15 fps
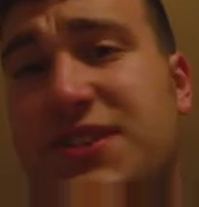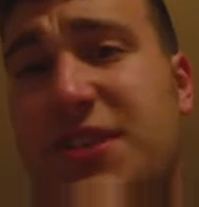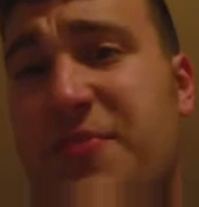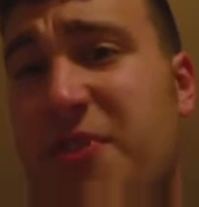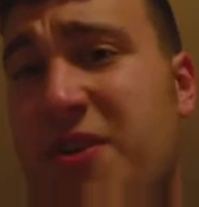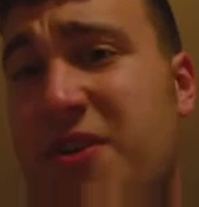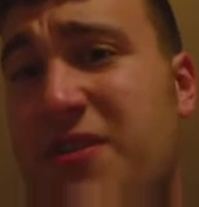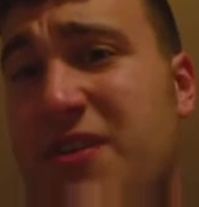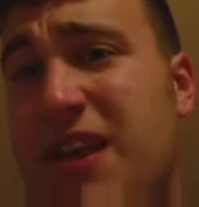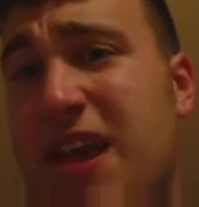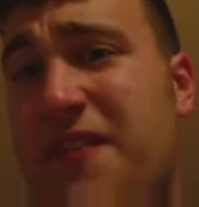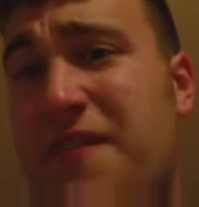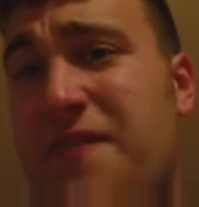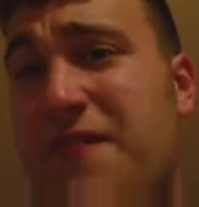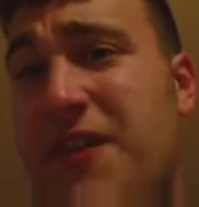T Bird, he
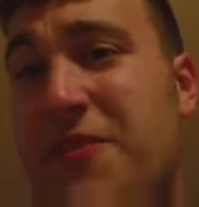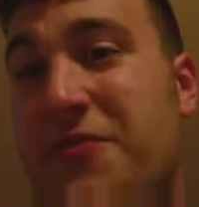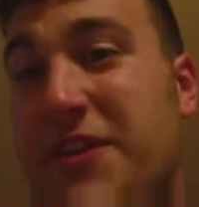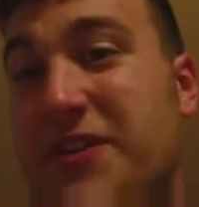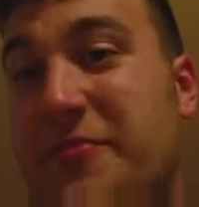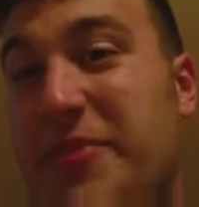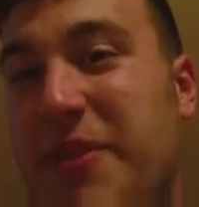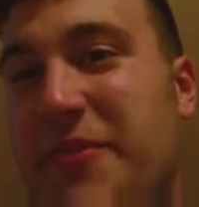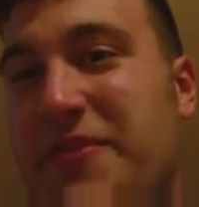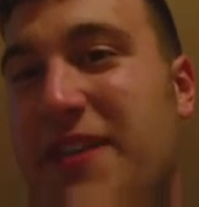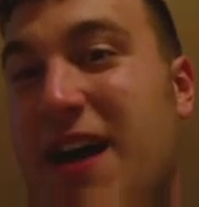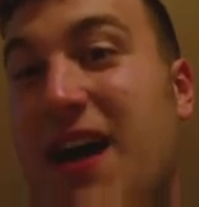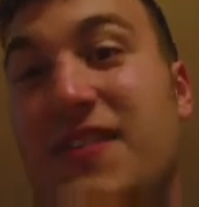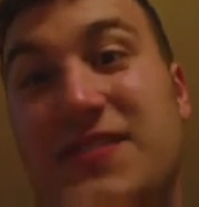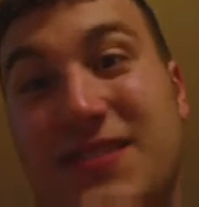had a friend who liked to play with
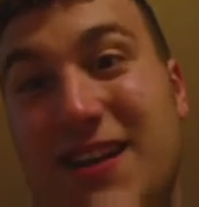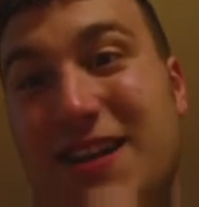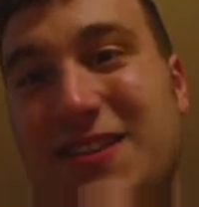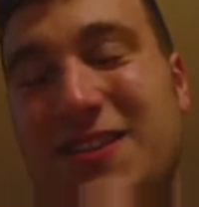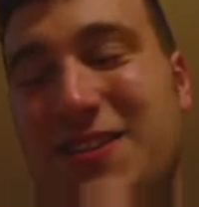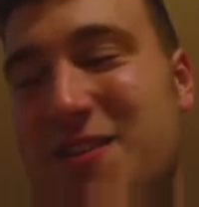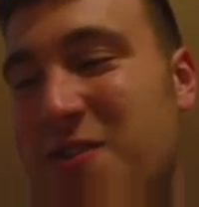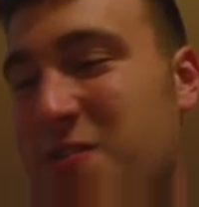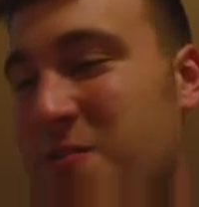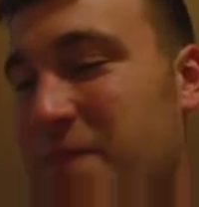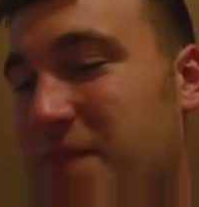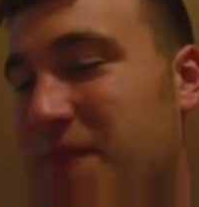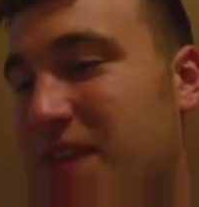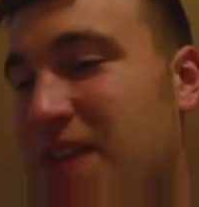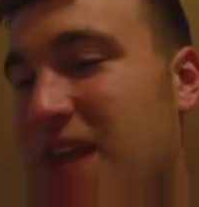knives, like the coat.
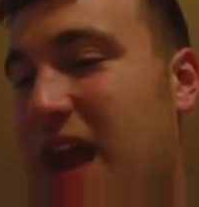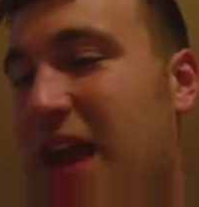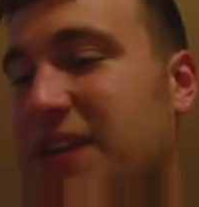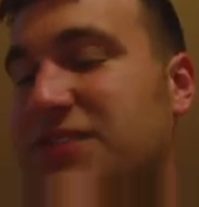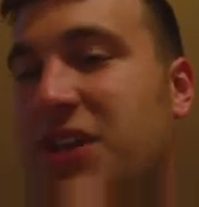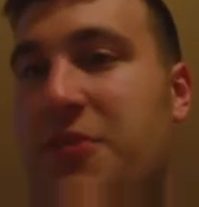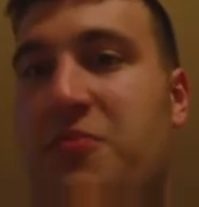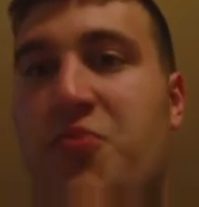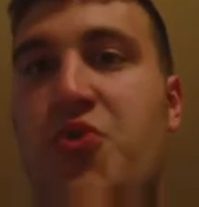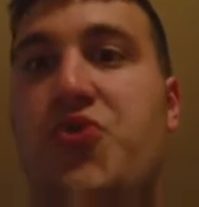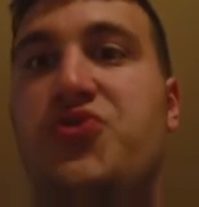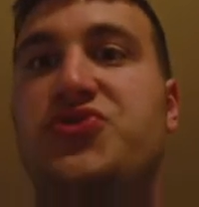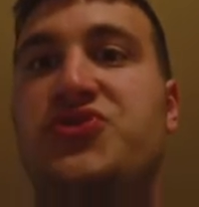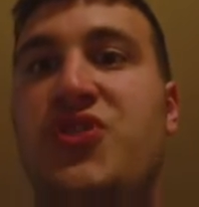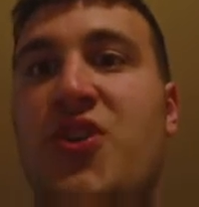And he's like,
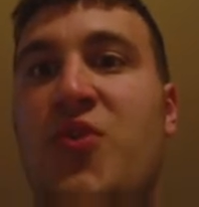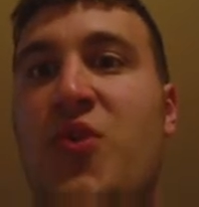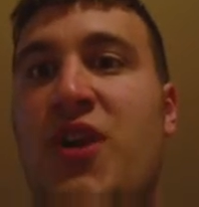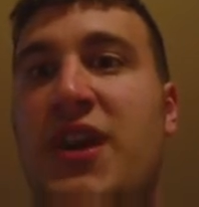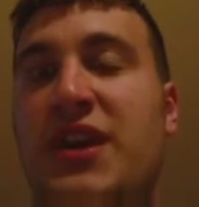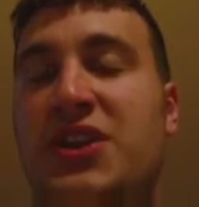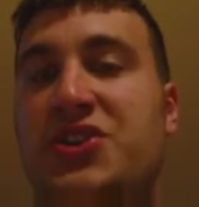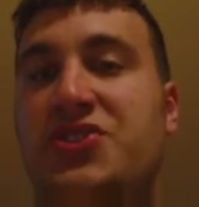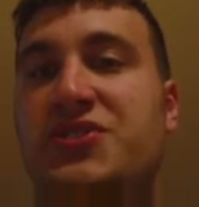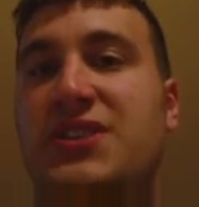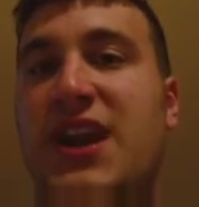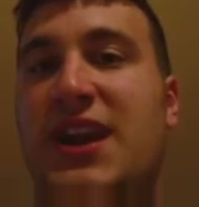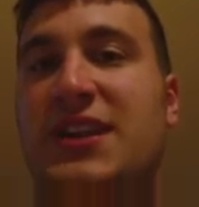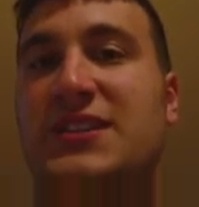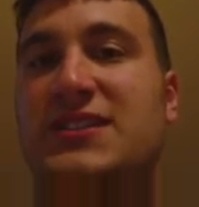move, Snow White, and you're
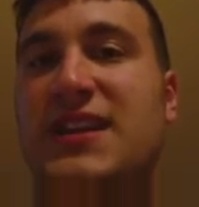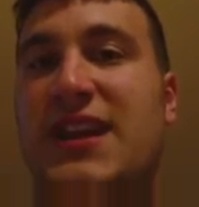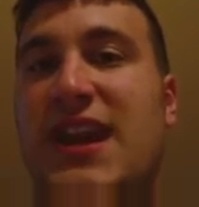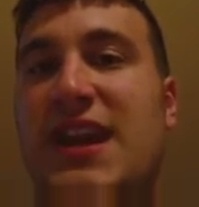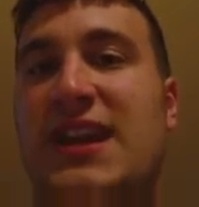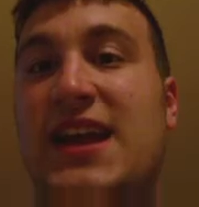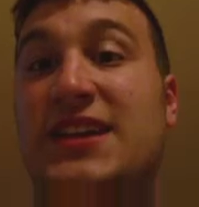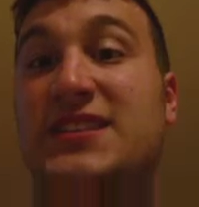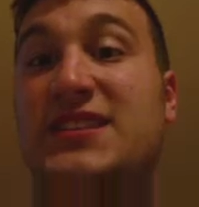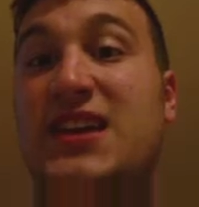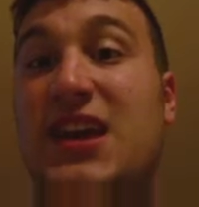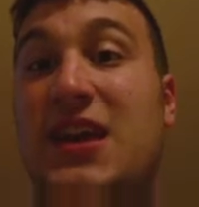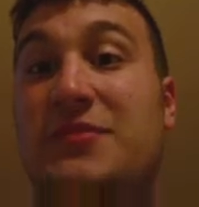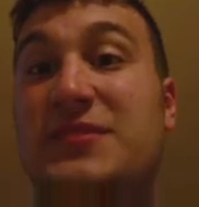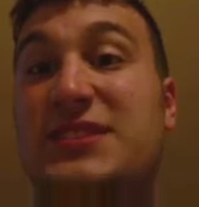dead. And he's like, and I
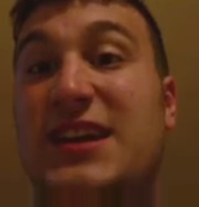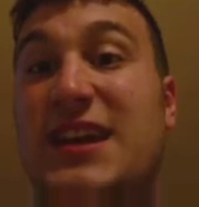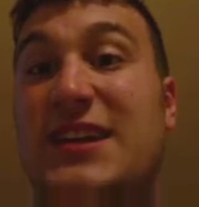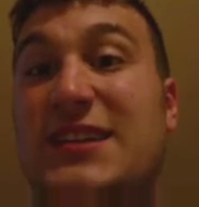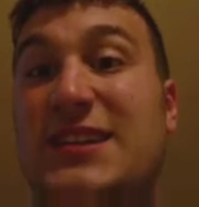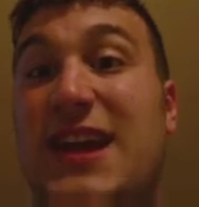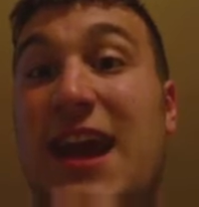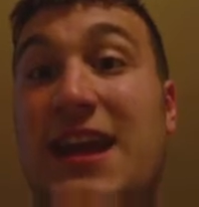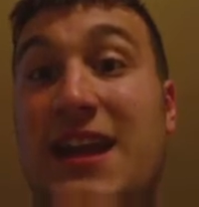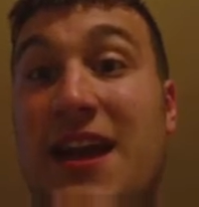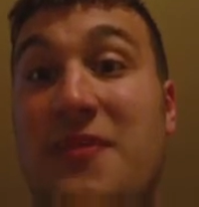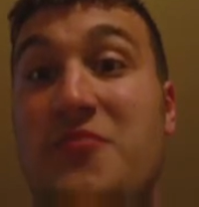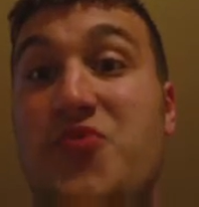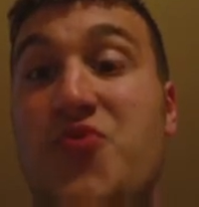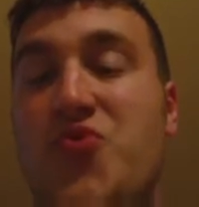say I'm dead, and
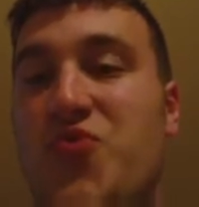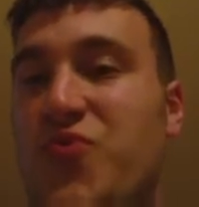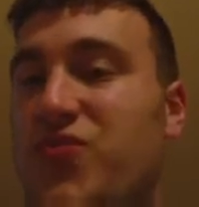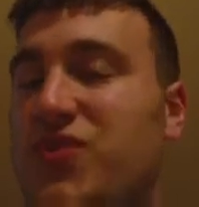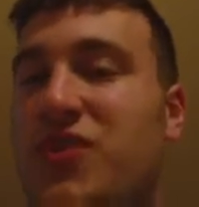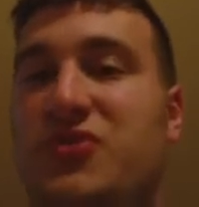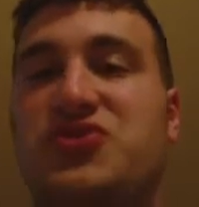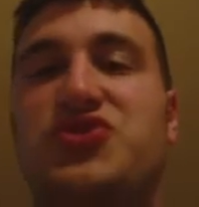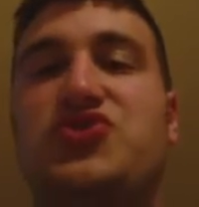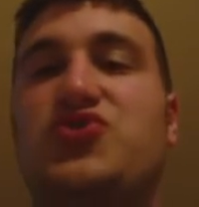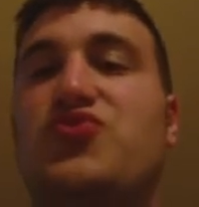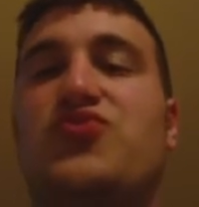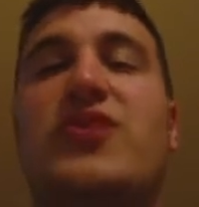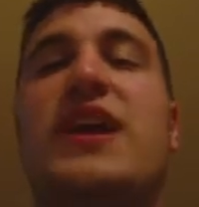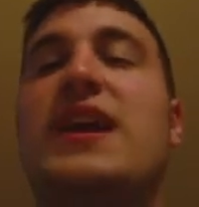I move. You know, it's just
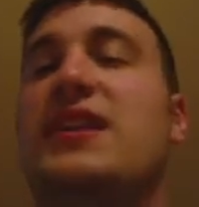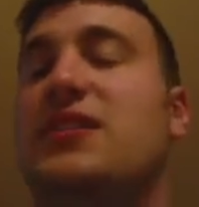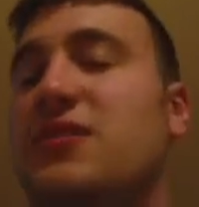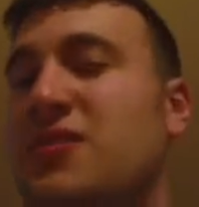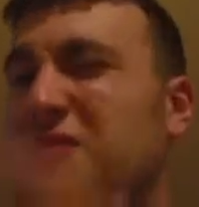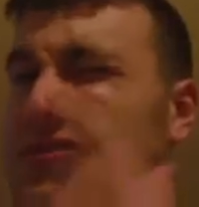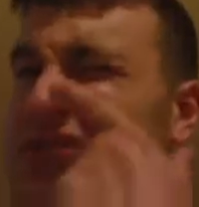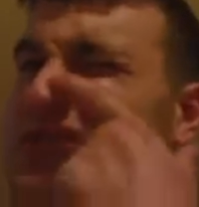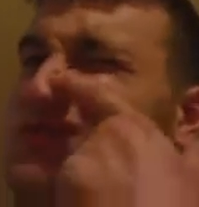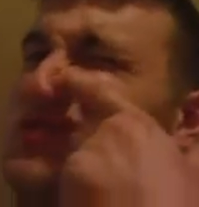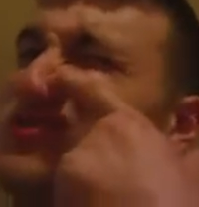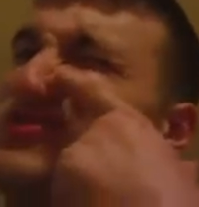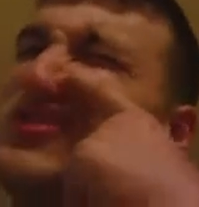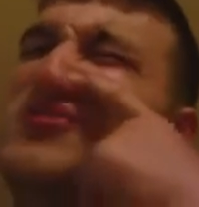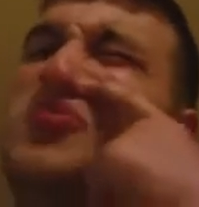great. You know, just